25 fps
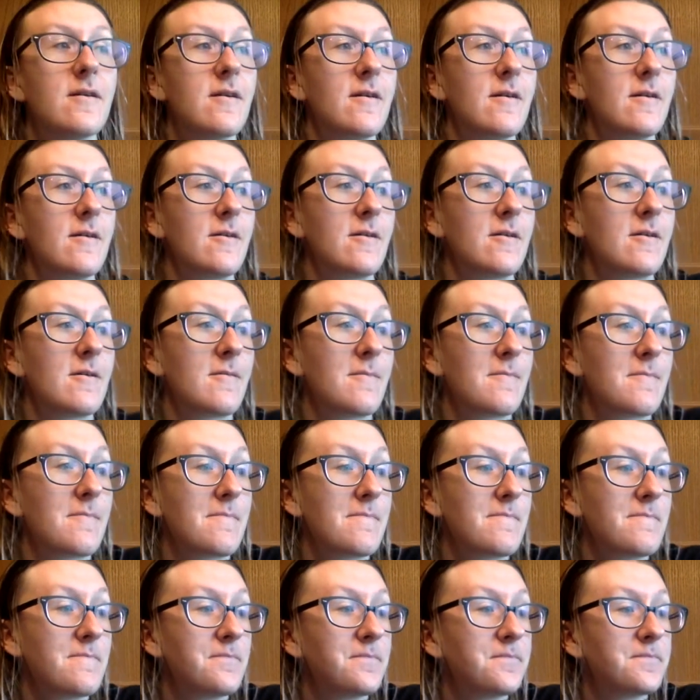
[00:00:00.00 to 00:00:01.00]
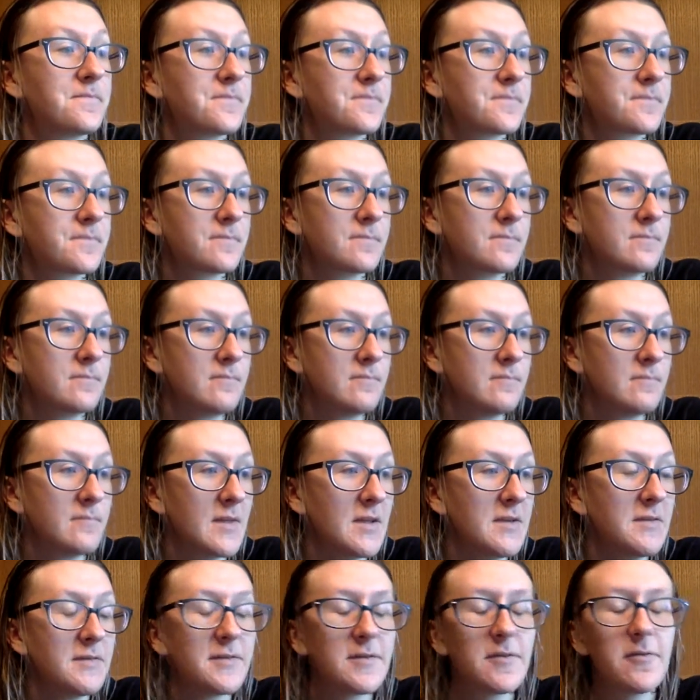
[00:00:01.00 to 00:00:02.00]

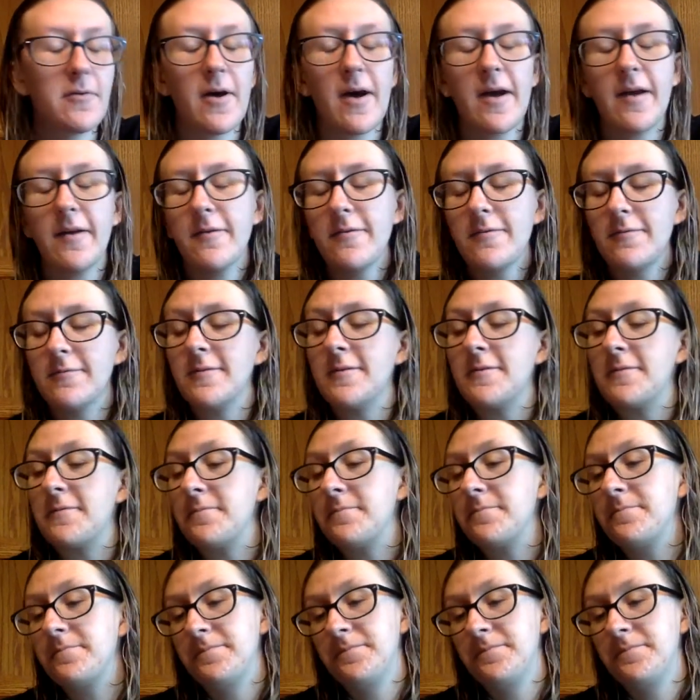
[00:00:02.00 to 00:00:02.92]
So I don't know.